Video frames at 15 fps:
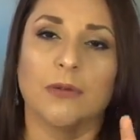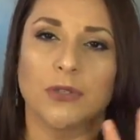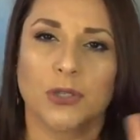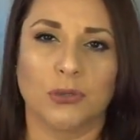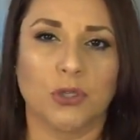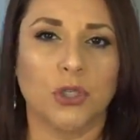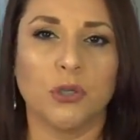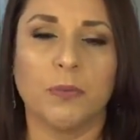
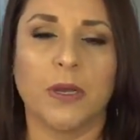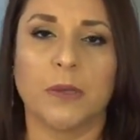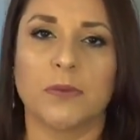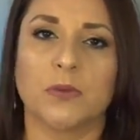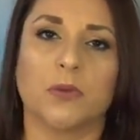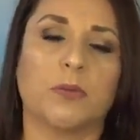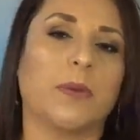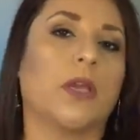So 2
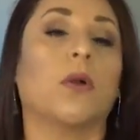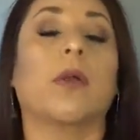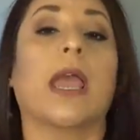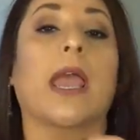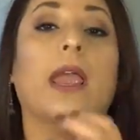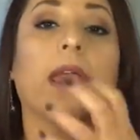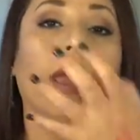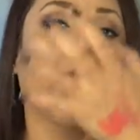pumps would be
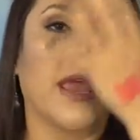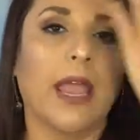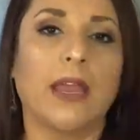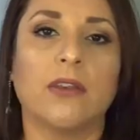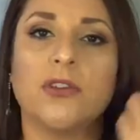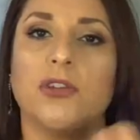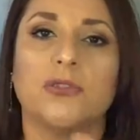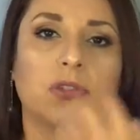okay.
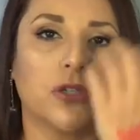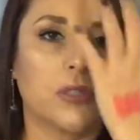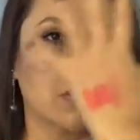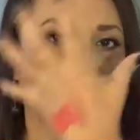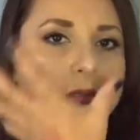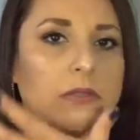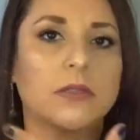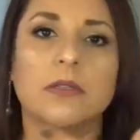And you
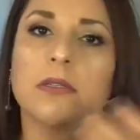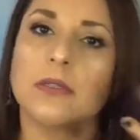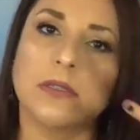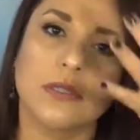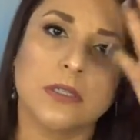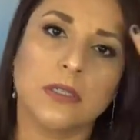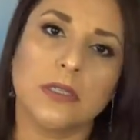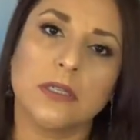just
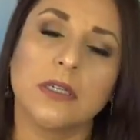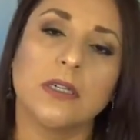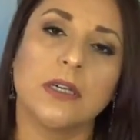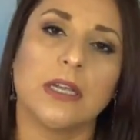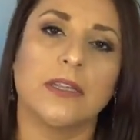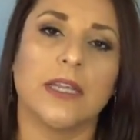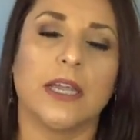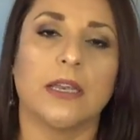
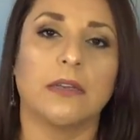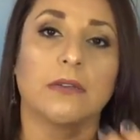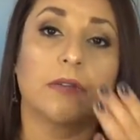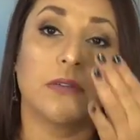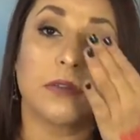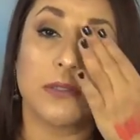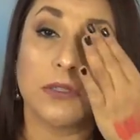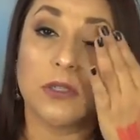and then
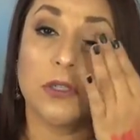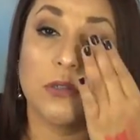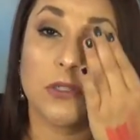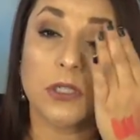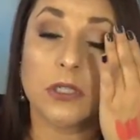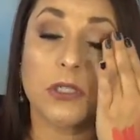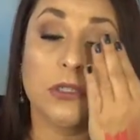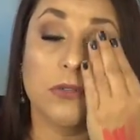you
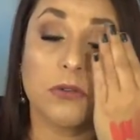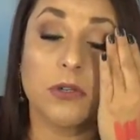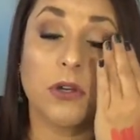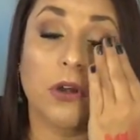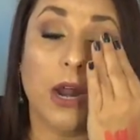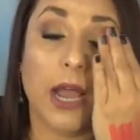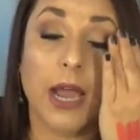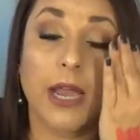just do
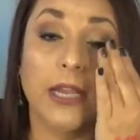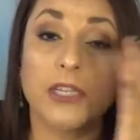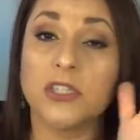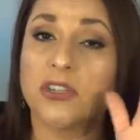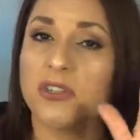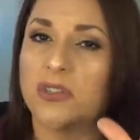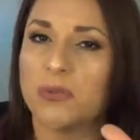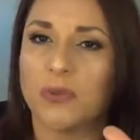your
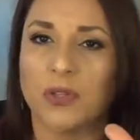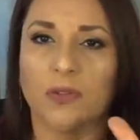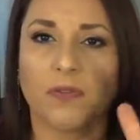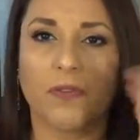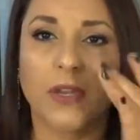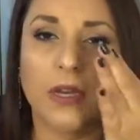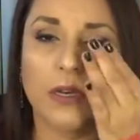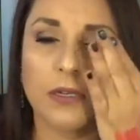eyes. You could do it with your
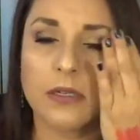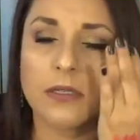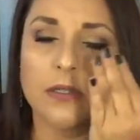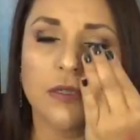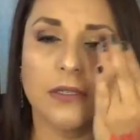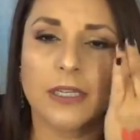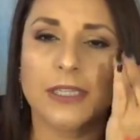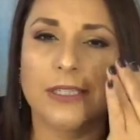
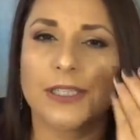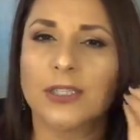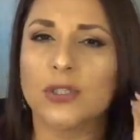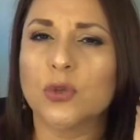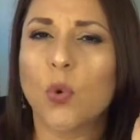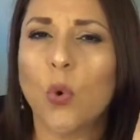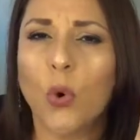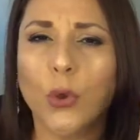fingers because
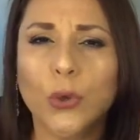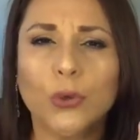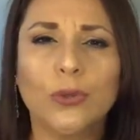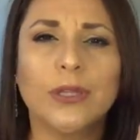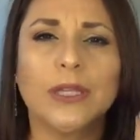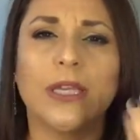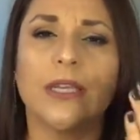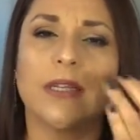it's
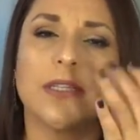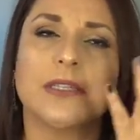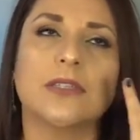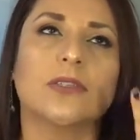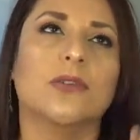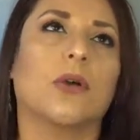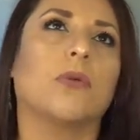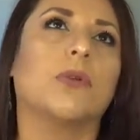oily and it's
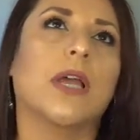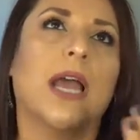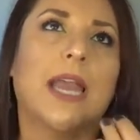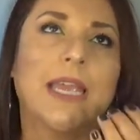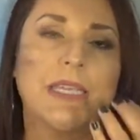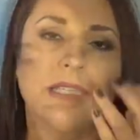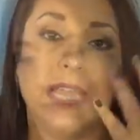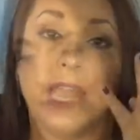so
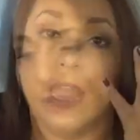nice.